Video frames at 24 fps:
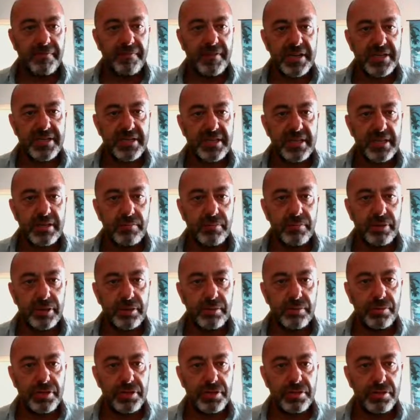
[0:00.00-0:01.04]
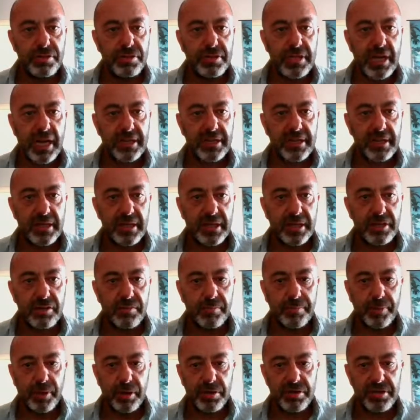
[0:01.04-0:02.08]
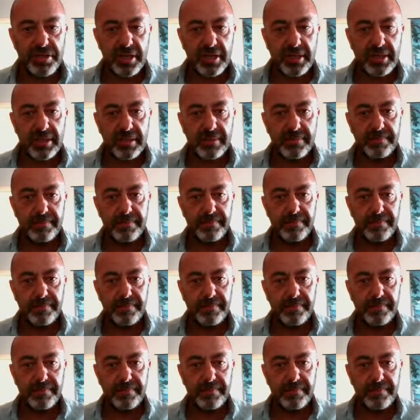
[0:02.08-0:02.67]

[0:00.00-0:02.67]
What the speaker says: first thing we do is to start a new project.